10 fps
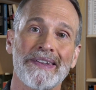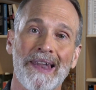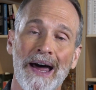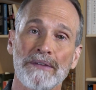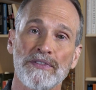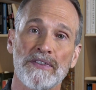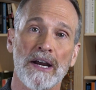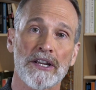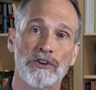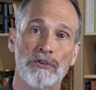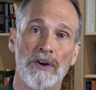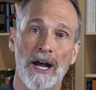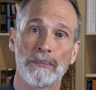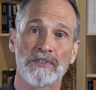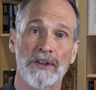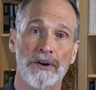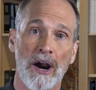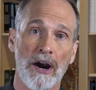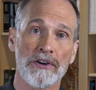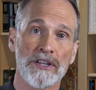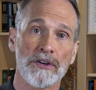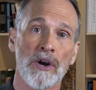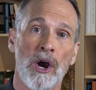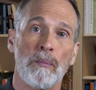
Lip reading: livestock and crops that are hardier,